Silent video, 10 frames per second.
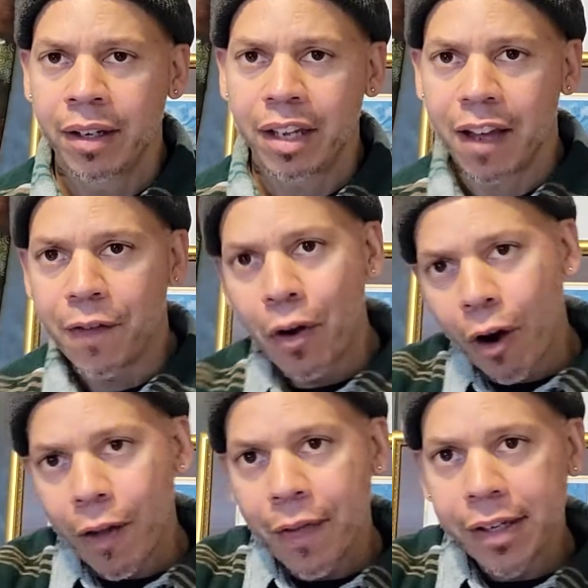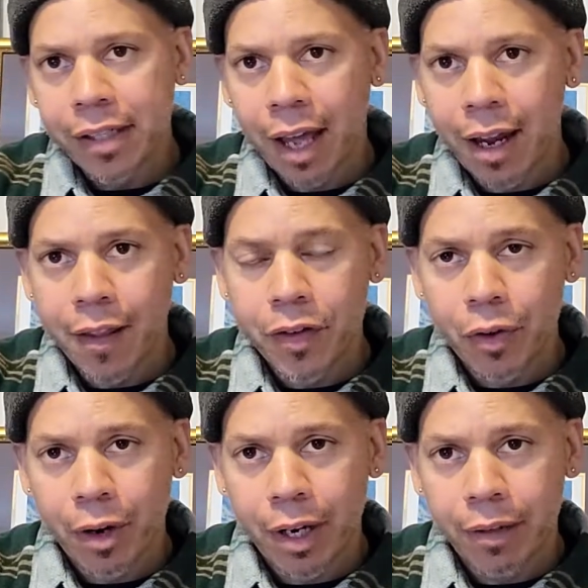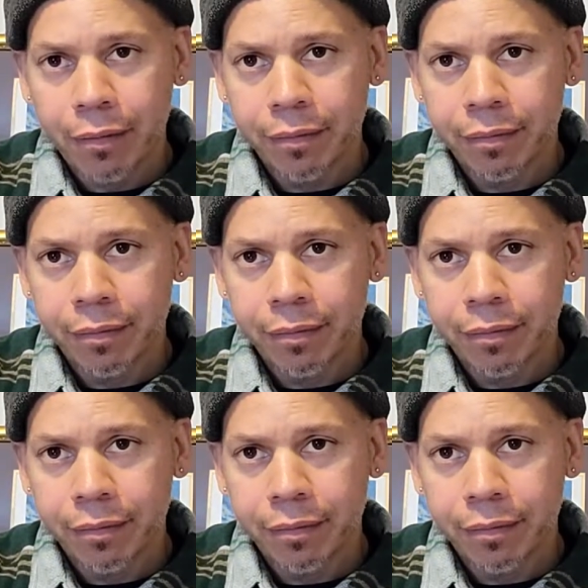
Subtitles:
If you're on this side of the screen,